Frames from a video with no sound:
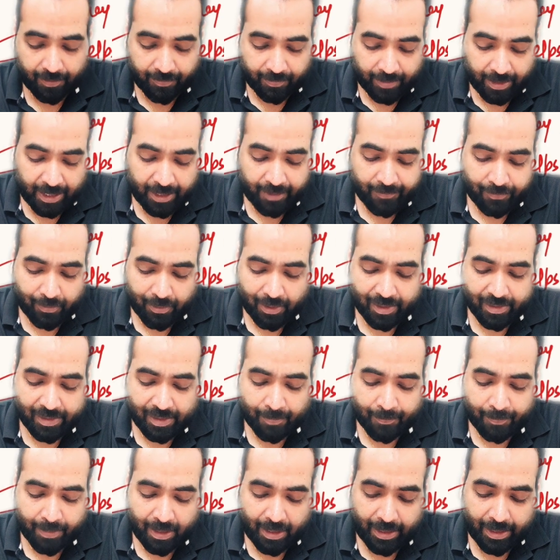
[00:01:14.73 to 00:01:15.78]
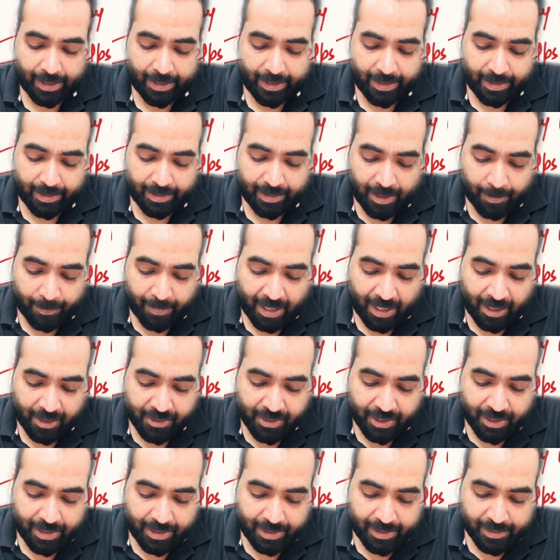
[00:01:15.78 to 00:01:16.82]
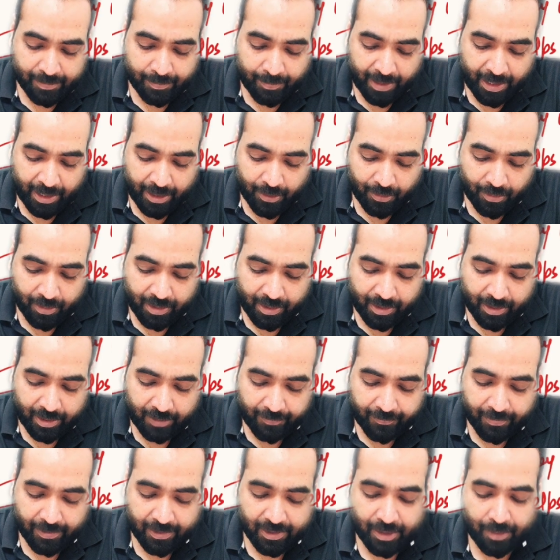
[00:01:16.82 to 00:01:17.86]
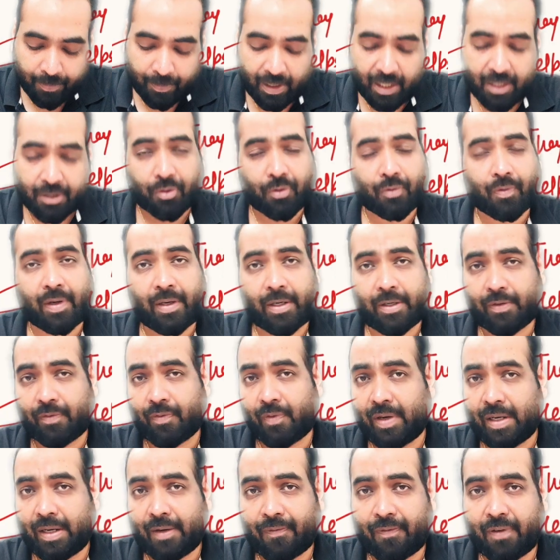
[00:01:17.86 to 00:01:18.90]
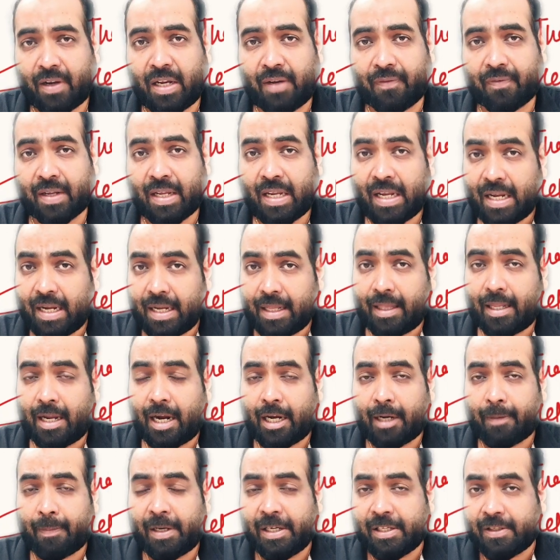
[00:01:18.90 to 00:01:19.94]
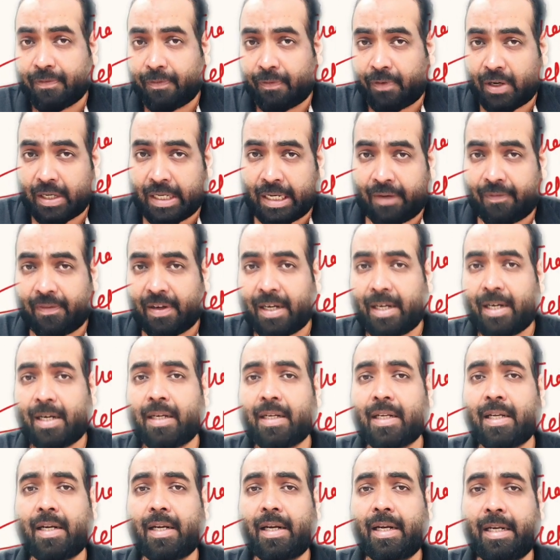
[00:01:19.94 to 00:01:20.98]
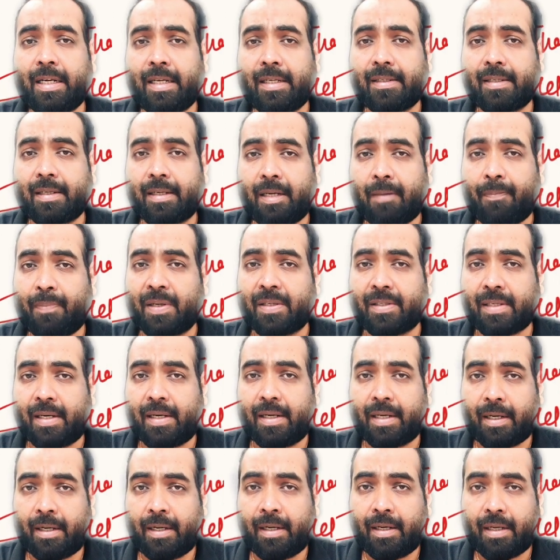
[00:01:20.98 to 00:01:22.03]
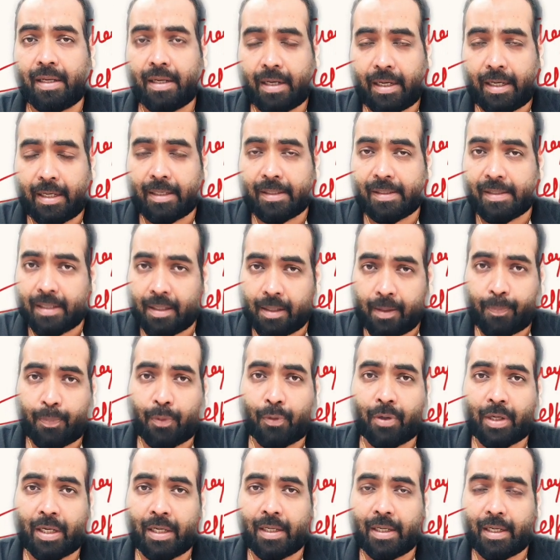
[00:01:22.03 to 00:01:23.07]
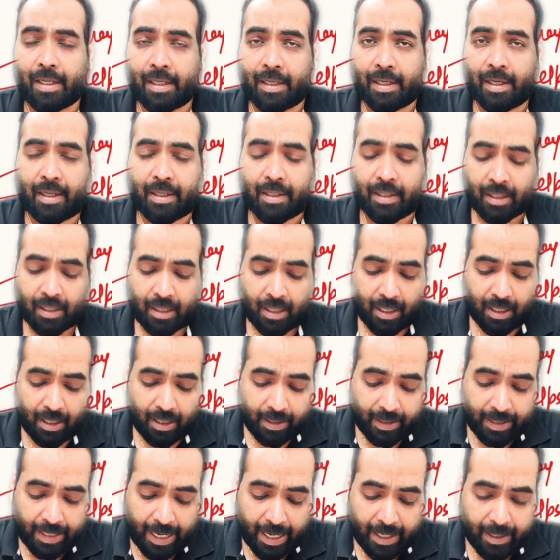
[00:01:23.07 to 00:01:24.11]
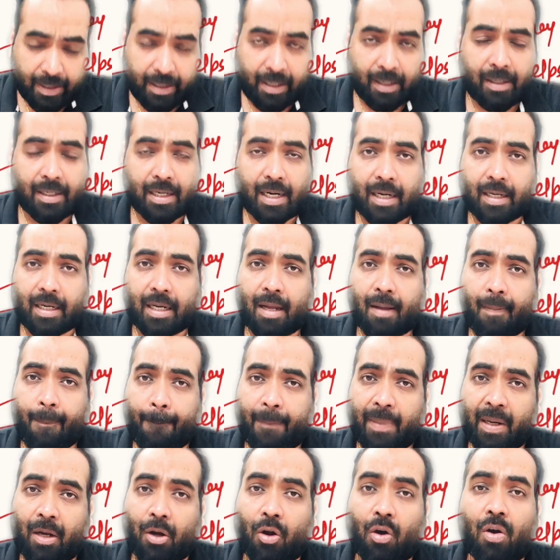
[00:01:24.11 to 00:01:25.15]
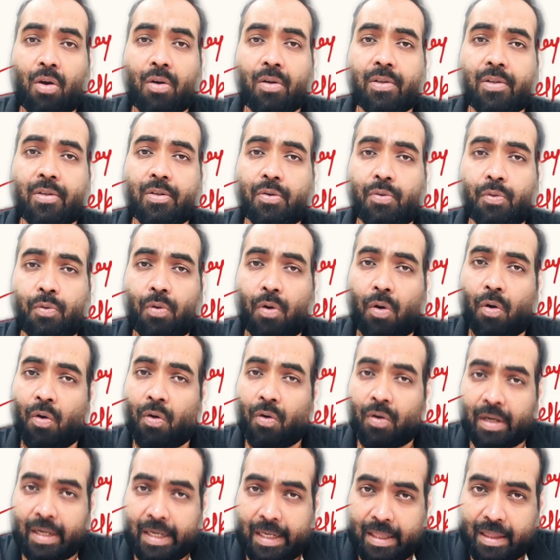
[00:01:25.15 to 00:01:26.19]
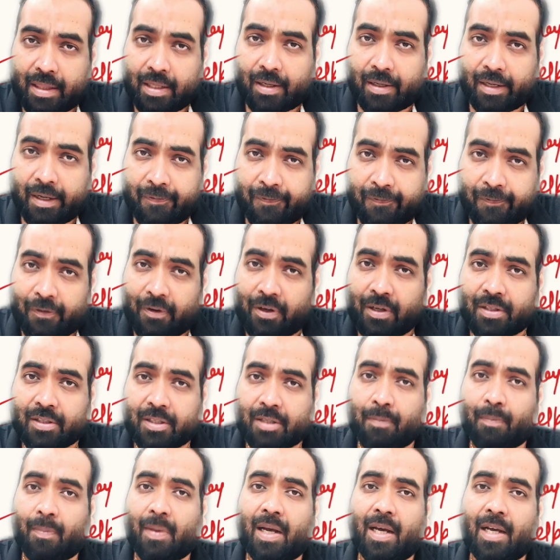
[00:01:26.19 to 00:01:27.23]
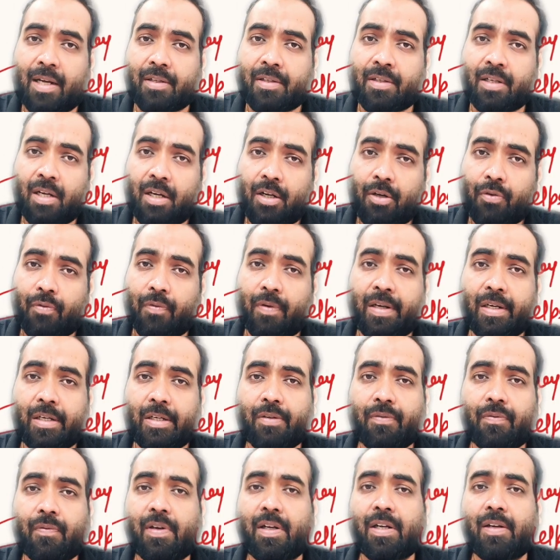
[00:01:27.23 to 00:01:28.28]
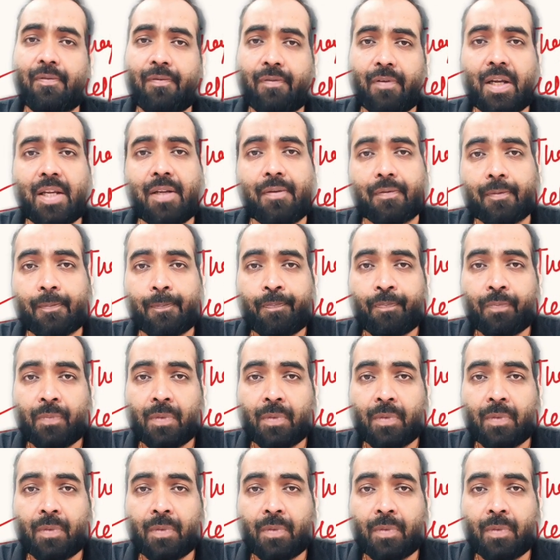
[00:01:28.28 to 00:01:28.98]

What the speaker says: Like for example, the balance sheet is made on 31st March 2025. That means whatever data it is representing, it is reporting in it, that data belongs to only 31st March 2025.